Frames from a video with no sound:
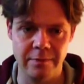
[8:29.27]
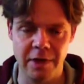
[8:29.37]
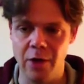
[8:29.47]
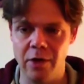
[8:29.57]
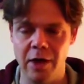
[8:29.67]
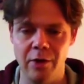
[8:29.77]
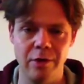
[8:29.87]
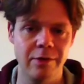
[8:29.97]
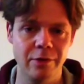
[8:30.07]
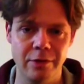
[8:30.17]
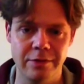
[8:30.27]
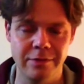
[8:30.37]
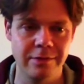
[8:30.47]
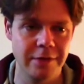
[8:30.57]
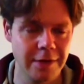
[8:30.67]
Coco or
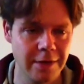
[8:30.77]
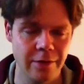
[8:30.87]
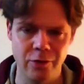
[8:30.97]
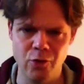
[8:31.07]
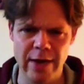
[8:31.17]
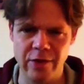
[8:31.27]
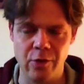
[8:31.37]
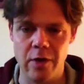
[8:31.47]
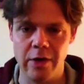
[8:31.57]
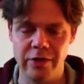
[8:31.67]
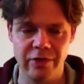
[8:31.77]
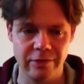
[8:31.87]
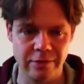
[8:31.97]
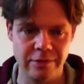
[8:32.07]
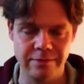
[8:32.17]
Red Cross,
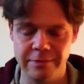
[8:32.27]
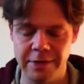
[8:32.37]
or,